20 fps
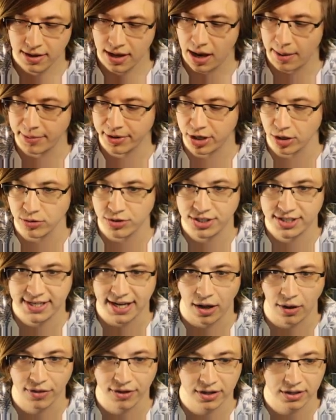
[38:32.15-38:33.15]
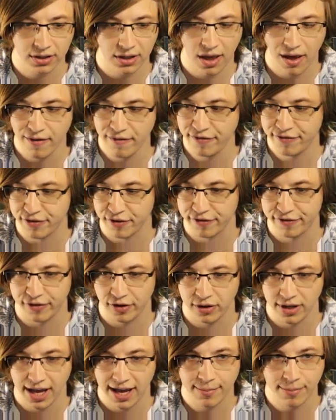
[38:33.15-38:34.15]
I'm gonna go sell the glove for
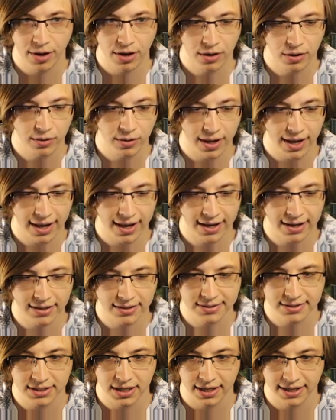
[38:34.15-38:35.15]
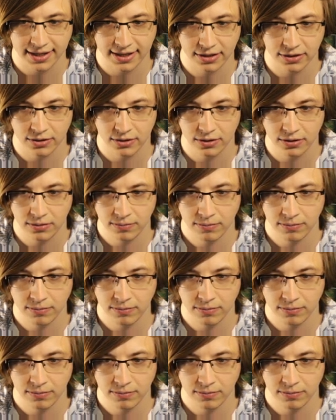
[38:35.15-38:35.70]
full ammo and a heal.